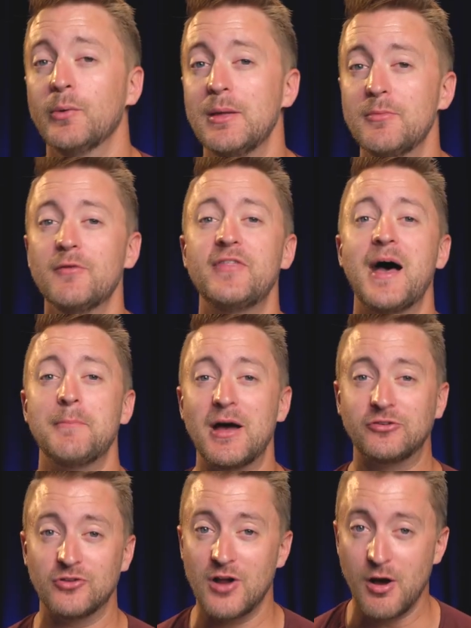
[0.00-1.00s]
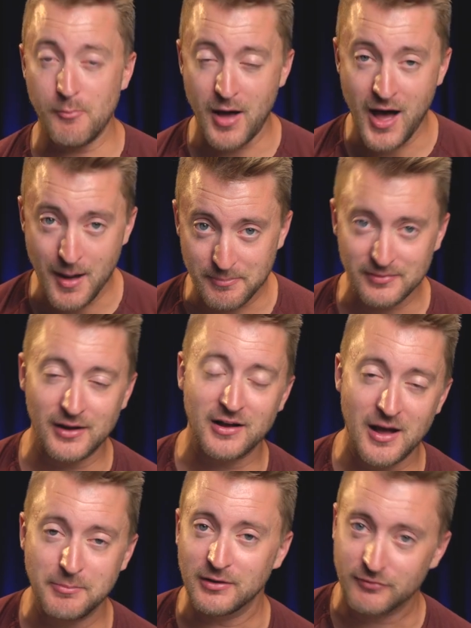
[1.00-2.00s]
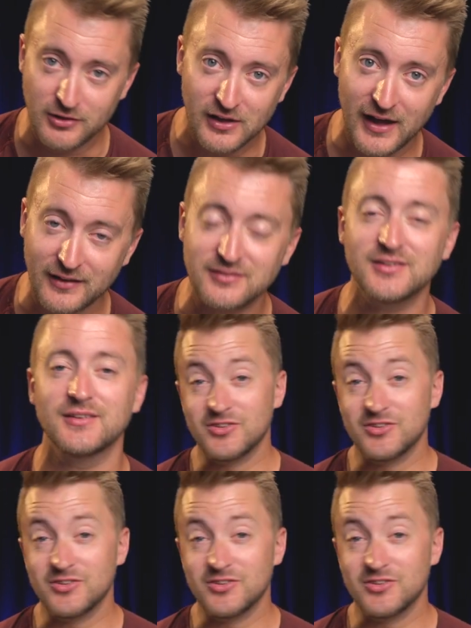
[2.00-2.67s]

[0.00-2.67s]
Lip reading: we move that metronome up a couple of clicks.